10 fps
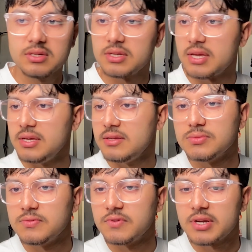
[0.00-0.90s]
Okay,
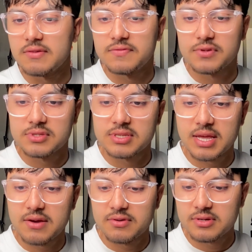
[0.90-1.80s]
we've got our first
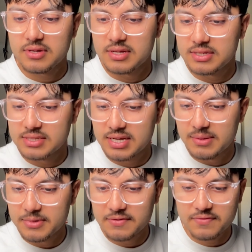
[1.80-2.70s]
error and it's
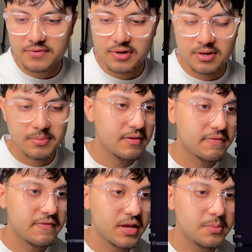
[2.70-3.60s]
coming from
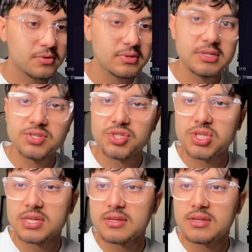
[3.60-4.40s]
Fable. Interesting.